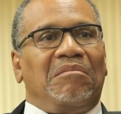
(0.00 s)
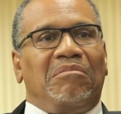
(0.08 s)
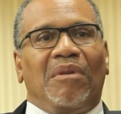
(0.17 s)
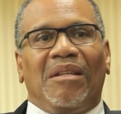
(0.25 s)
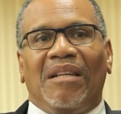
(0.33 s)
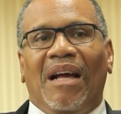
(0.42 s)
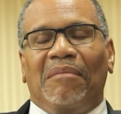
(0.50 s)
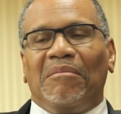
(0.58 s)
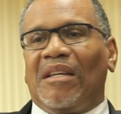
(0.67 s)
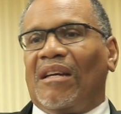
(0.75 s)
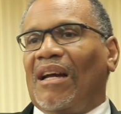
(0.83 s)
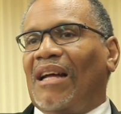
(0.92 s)
what's
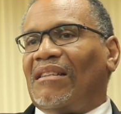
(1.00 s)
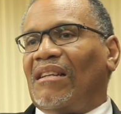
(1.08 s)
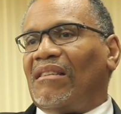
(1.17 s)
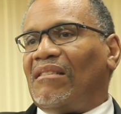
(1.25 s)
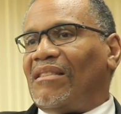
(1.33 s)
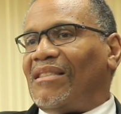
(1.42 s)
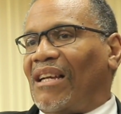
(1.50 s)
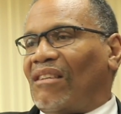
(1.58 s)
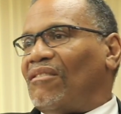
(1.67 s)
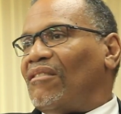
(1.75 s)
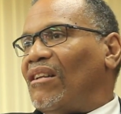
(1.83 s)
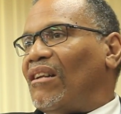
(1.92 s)
happening at the
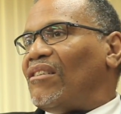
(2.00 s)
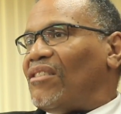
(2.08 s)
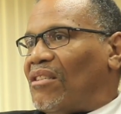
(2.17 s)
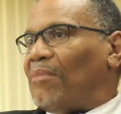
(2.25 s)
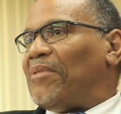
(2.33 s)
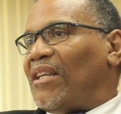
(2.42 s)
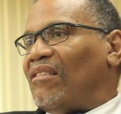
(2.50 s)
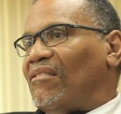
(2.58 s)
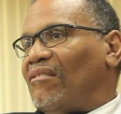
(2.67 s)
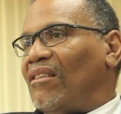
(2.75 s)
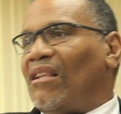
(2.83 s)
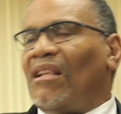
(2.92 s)
sectoral or the
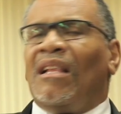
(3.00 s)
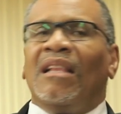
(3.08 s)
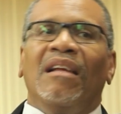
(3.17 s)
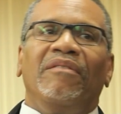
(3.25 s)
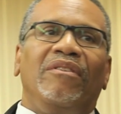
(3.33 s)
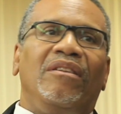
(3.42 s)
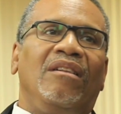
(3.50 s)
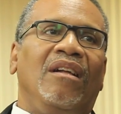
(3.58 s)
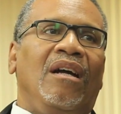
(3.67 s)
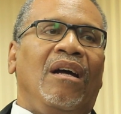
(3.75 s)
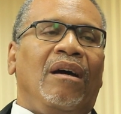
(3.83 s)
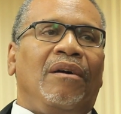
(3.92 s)
subsectoral level
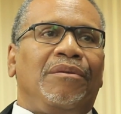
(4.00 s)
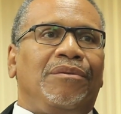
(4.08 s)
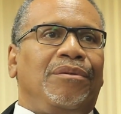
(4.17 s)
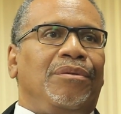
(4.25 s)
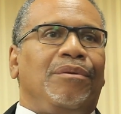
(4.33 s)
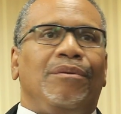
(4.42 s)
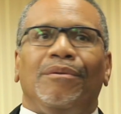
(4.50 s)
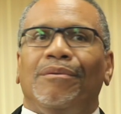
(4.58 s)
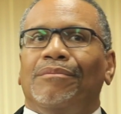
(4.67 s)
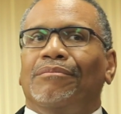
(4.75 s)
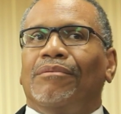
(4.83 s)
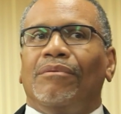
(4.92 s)

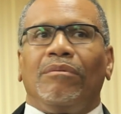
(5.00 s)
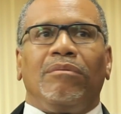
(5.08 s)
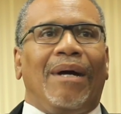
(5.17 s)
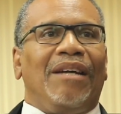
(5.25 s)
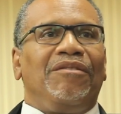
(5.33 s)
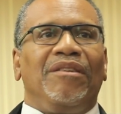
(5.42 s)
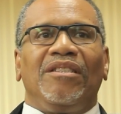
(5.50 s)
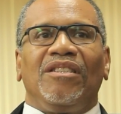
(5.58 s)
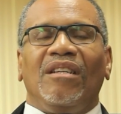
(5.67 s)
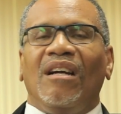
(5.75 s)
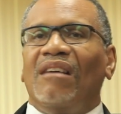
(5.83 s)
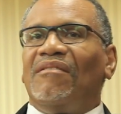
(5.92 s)
to
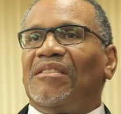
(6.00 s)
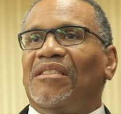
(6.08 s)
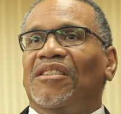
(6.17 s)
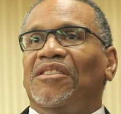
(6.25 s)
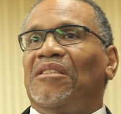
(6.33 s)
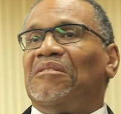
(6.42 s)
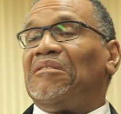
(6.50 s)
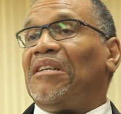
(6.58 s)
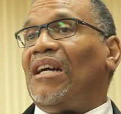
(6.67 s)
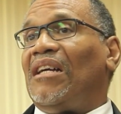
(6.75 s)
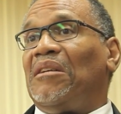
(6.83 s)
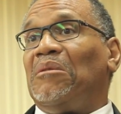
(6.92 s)
wide-ranging conversations
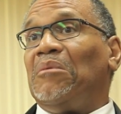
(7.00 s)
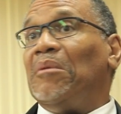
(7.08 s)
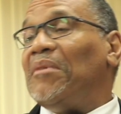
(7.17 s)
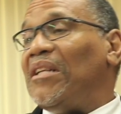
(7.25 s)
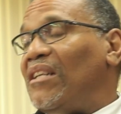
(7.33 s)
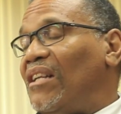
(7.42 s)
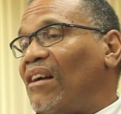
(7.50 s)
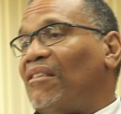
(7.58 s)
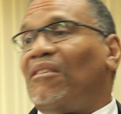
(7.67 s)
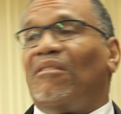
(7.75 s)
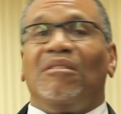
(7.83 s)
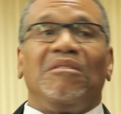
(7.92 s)
regarding women in
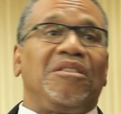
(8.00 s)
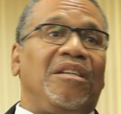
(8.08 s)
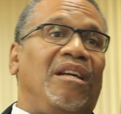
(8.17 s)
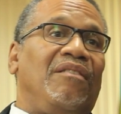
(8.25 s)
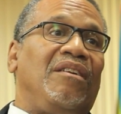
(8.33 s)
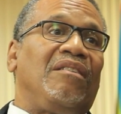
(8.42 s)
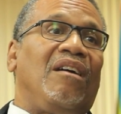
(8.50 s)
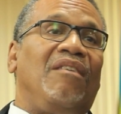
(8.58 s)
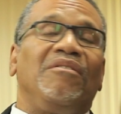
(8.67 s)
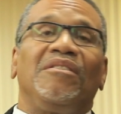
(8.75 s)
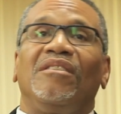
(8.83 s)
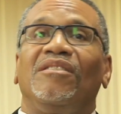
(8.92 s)
agriculture. You have
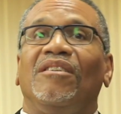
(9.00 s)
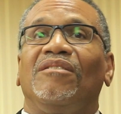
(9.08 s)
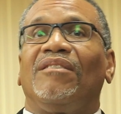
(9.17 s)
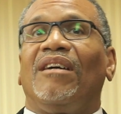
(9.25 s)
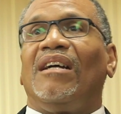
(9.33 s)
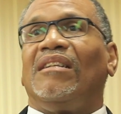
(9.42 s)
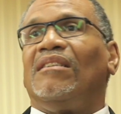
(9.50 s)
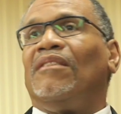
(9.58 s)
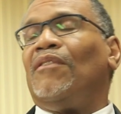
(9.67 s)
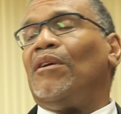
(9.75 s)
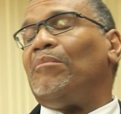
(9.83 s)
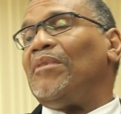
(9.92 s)
conversations regarding
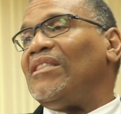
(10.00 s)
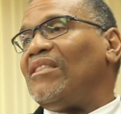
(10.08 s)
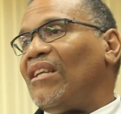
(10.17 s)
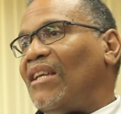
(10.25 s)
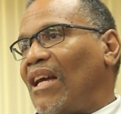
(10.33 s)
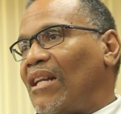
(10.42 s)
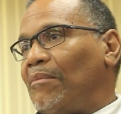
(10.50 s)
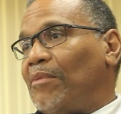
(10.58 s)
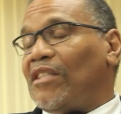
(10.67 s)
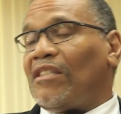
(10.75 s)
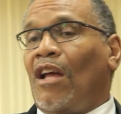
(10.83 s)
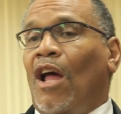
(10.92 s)
developments in
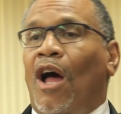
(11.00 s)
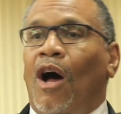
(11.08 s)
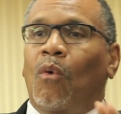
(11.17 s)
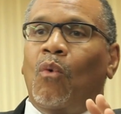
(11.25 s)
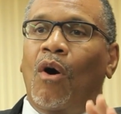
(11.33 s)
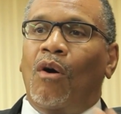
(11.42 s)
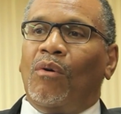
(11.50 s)
cannabis, and